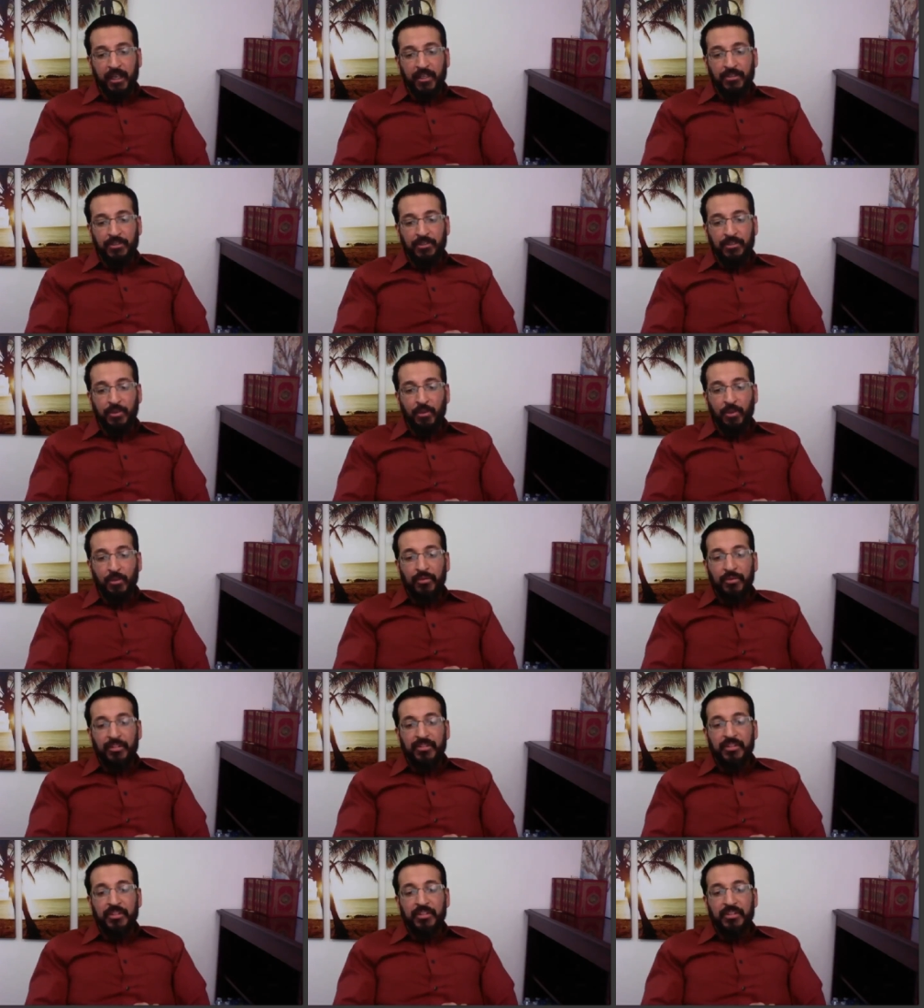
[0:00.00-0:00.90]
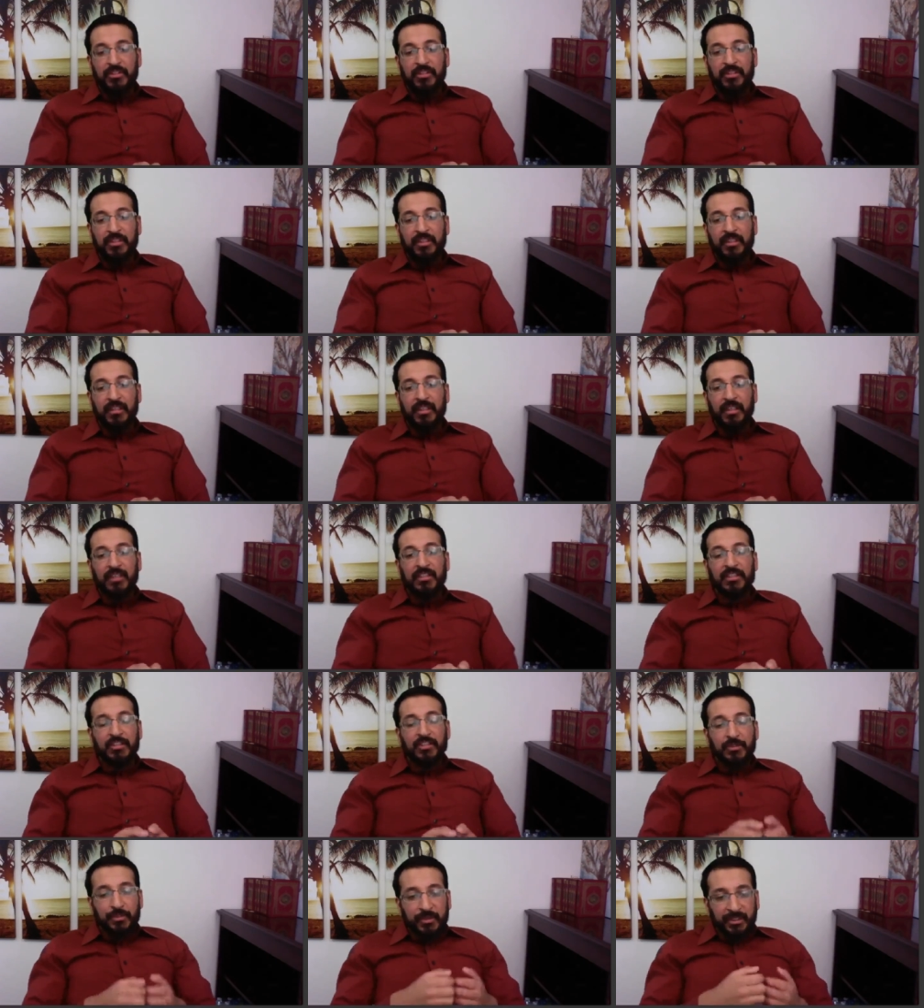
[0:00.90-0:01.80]
So this is the
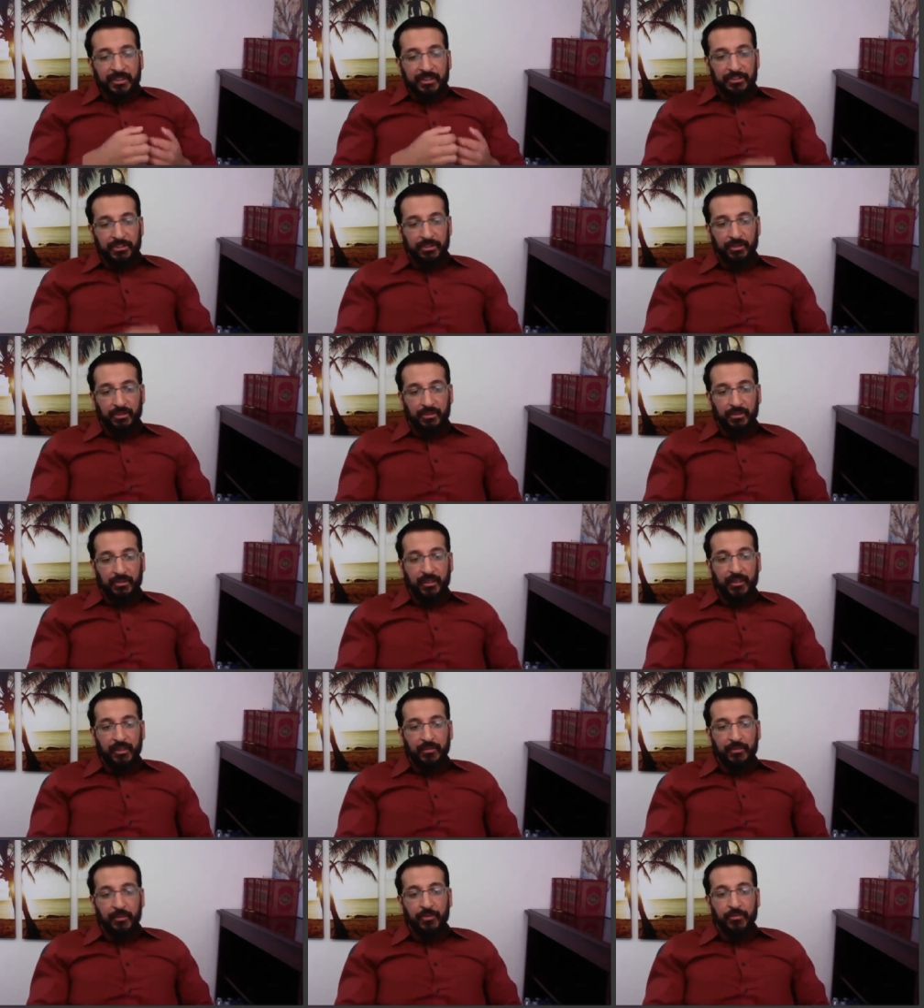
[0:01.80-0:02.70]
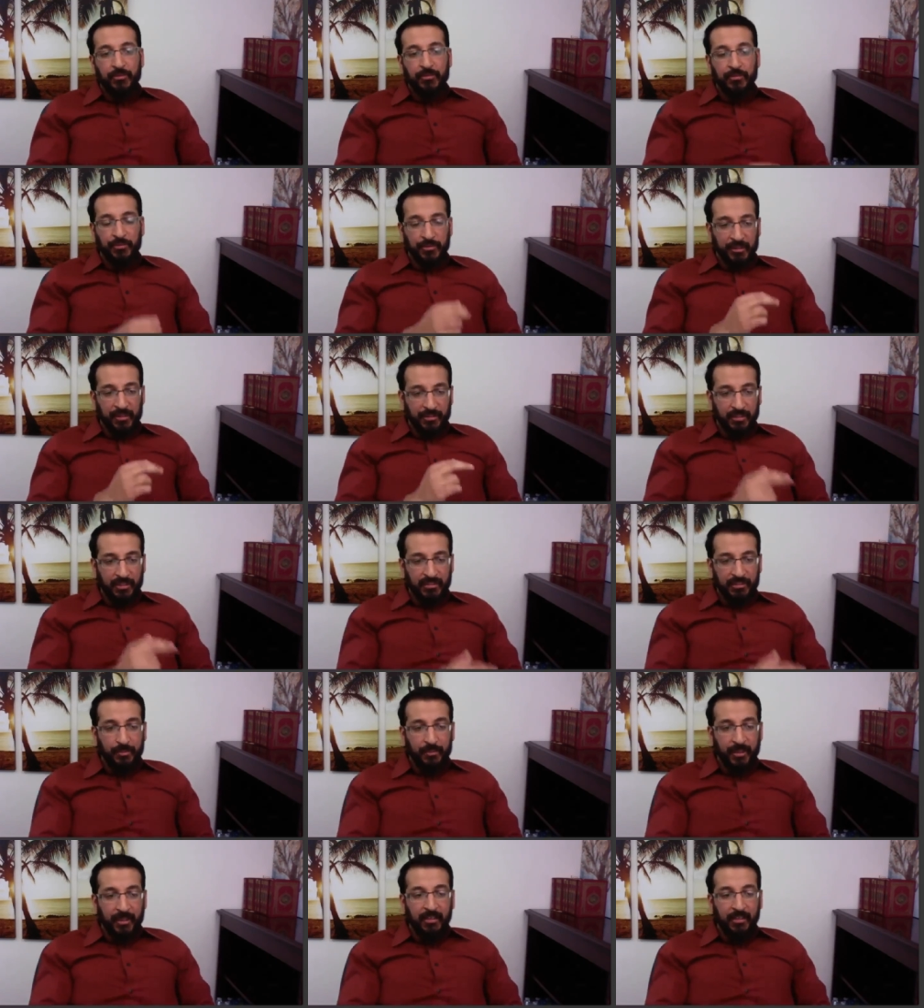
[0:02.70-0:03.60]
spiritual, right? Remember, we addressed
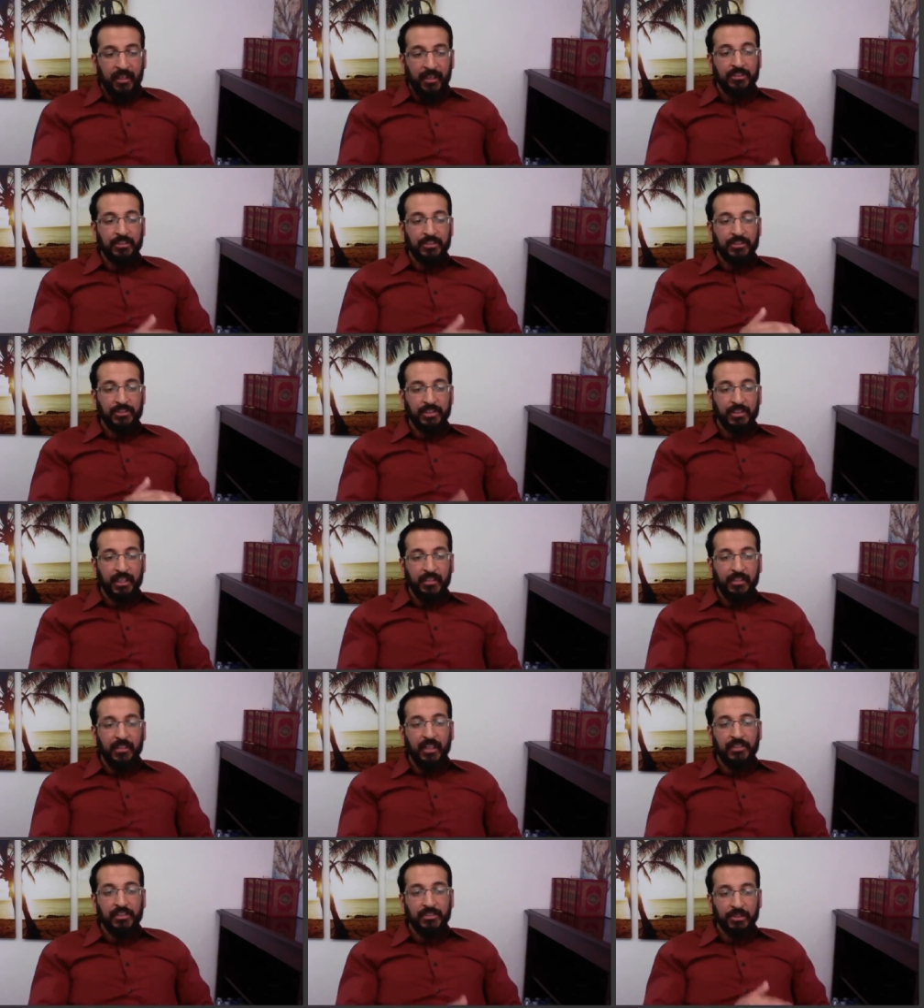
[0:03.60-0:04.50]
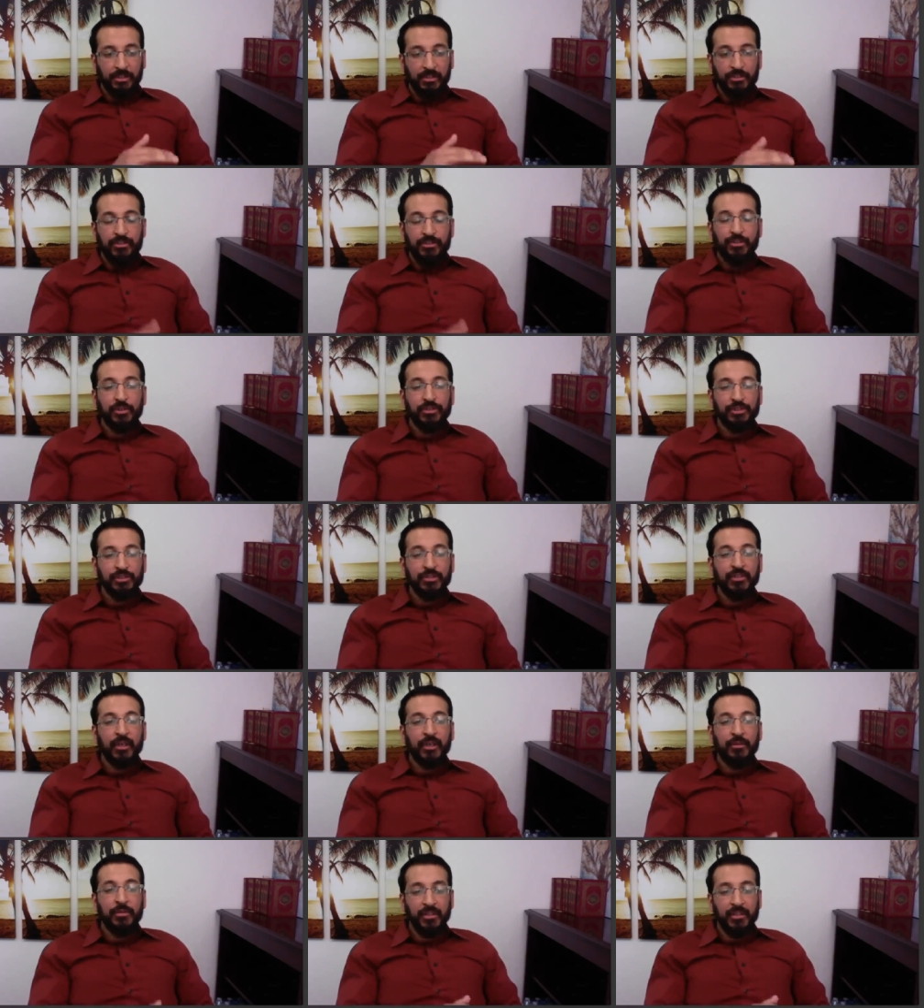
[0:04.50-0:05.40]
the biological, psychological, social.
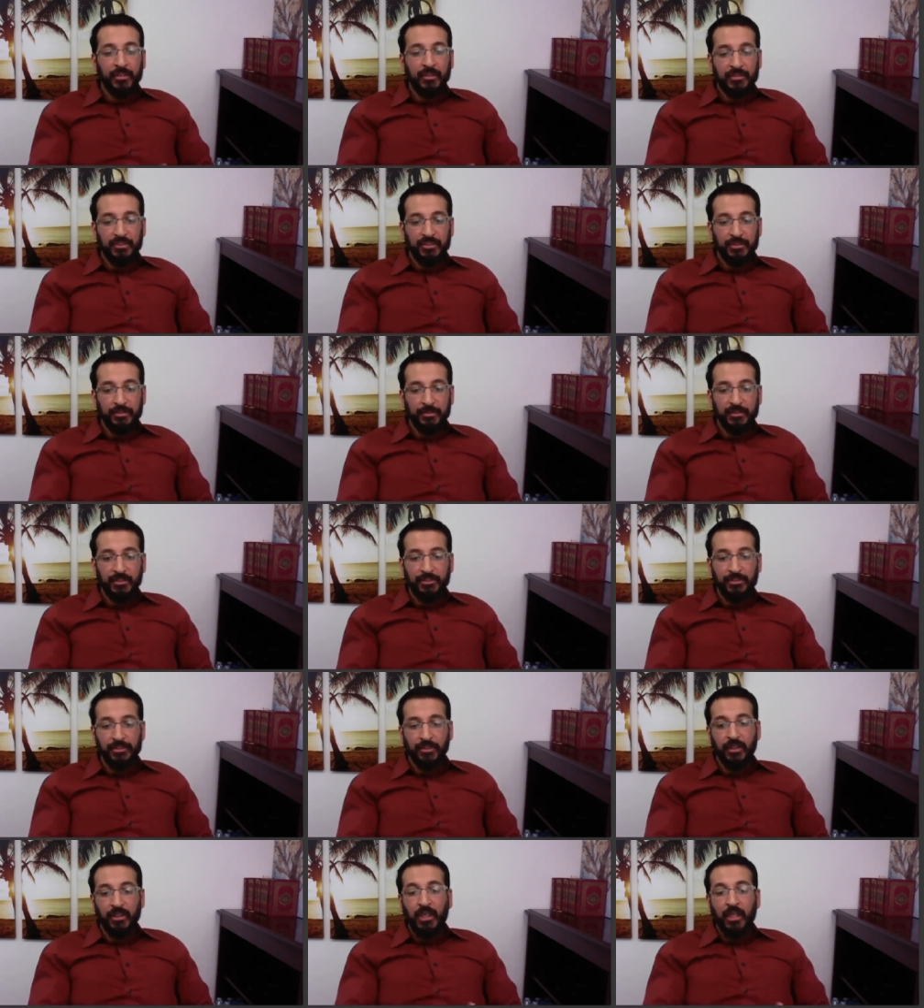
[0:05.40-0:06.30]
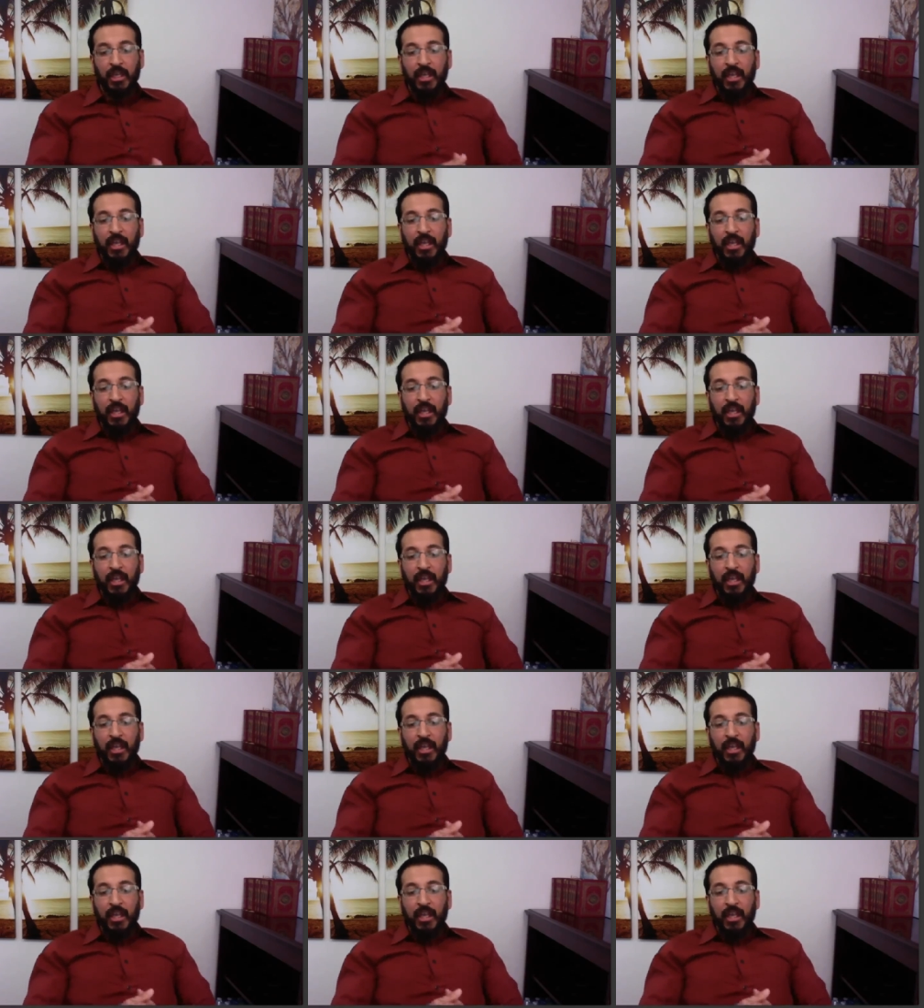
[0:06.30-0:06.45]
Now we're talking about the spiritual.